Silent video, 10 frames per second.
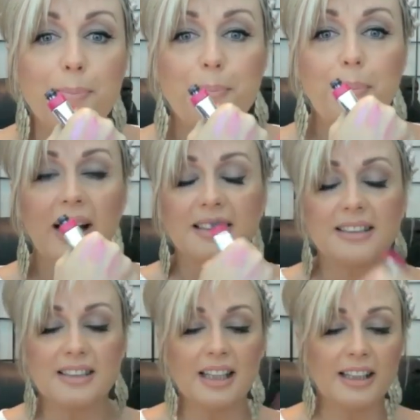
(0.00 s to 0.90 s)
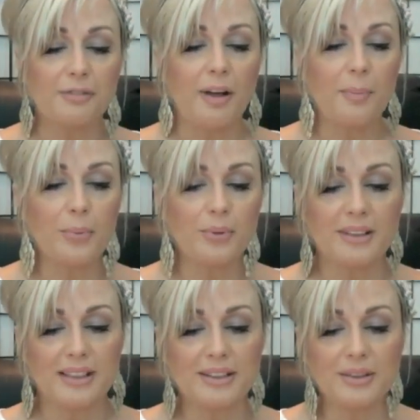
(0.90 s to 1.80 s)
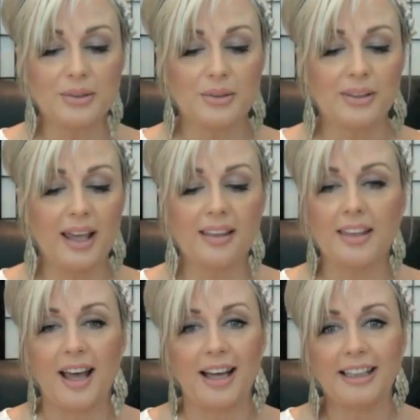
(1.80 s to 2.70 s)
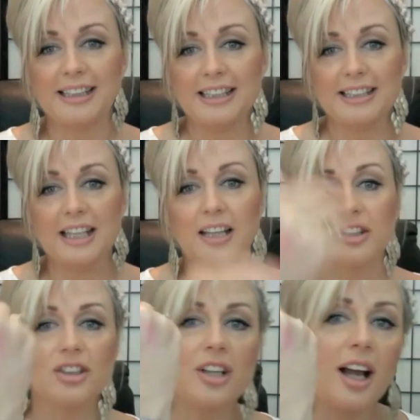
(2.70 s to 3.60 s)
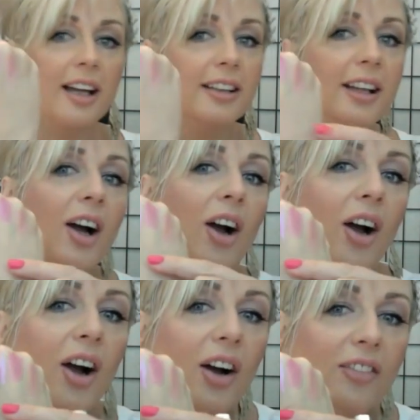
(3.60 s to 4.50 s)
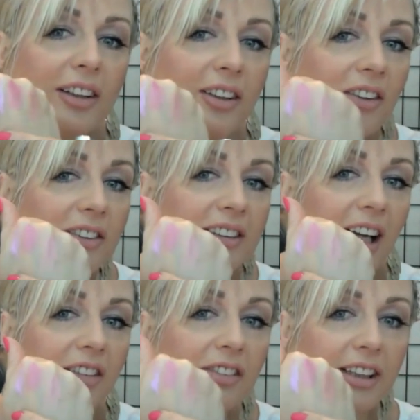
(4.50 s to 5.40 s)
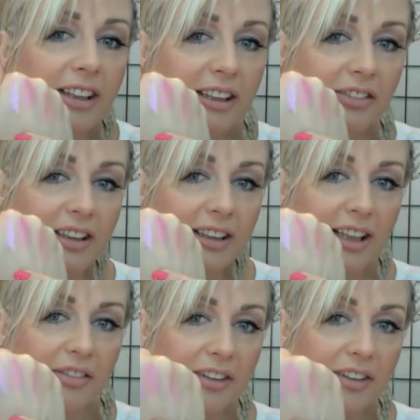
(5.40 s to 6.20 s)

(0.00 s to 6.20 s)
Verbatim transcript: But if I put these two together in a sunshine, oh my God, I really, really love